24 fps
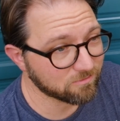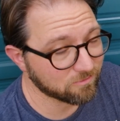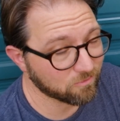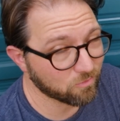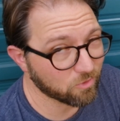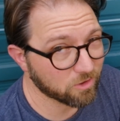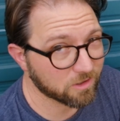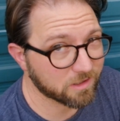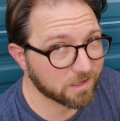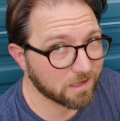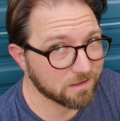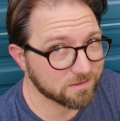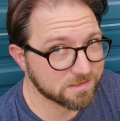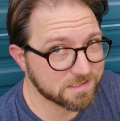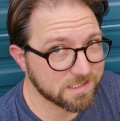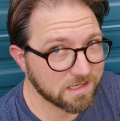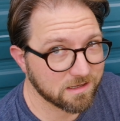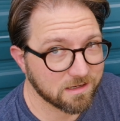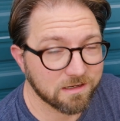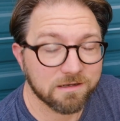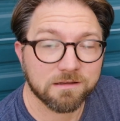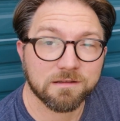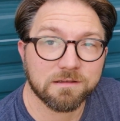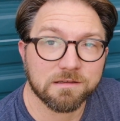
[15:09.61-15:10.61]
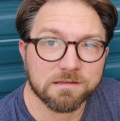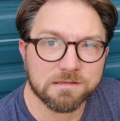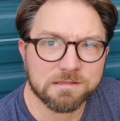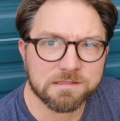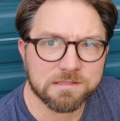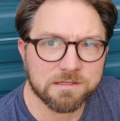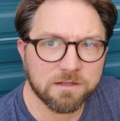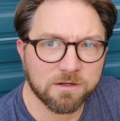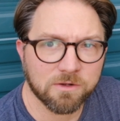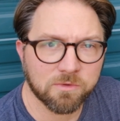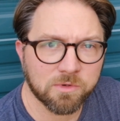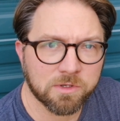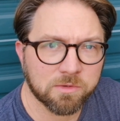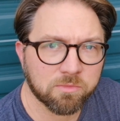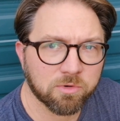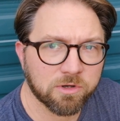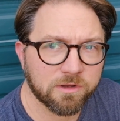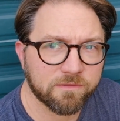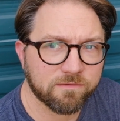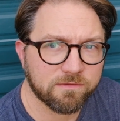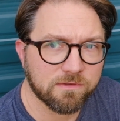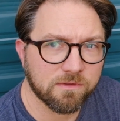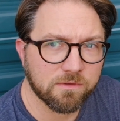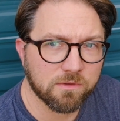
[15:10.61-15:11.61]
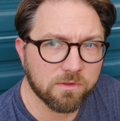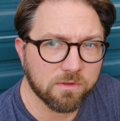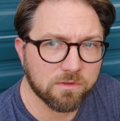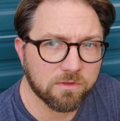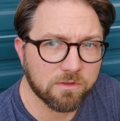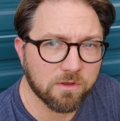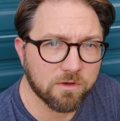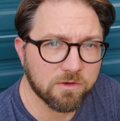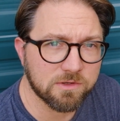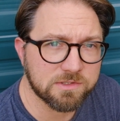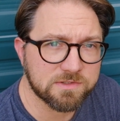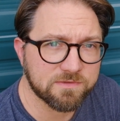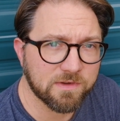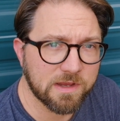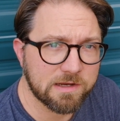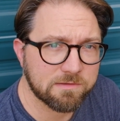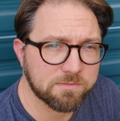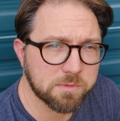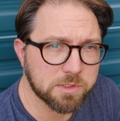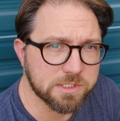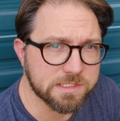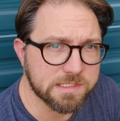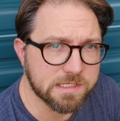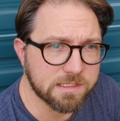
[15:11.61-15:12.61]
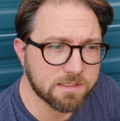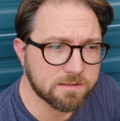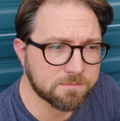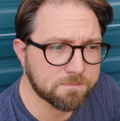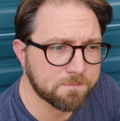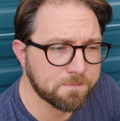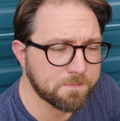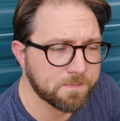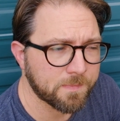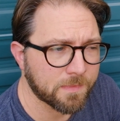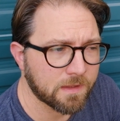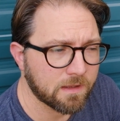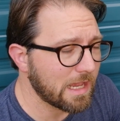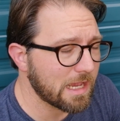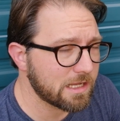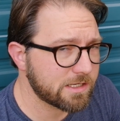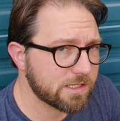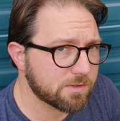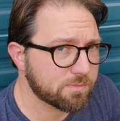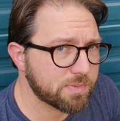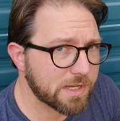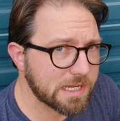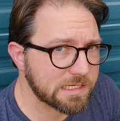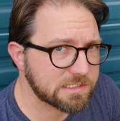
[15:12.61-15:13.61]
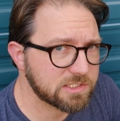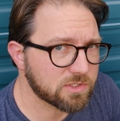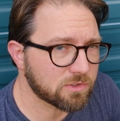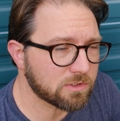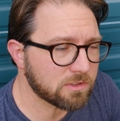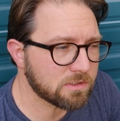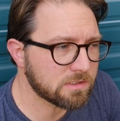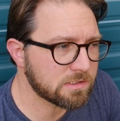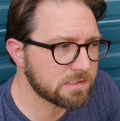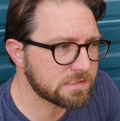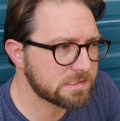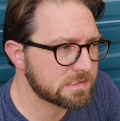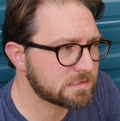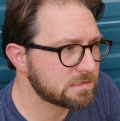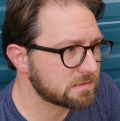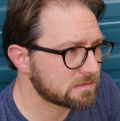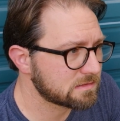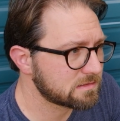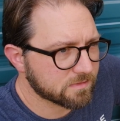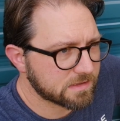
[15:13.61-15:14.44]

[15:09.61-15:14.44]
work outside because you don't want to breathe those vapors in. How do you patch holes?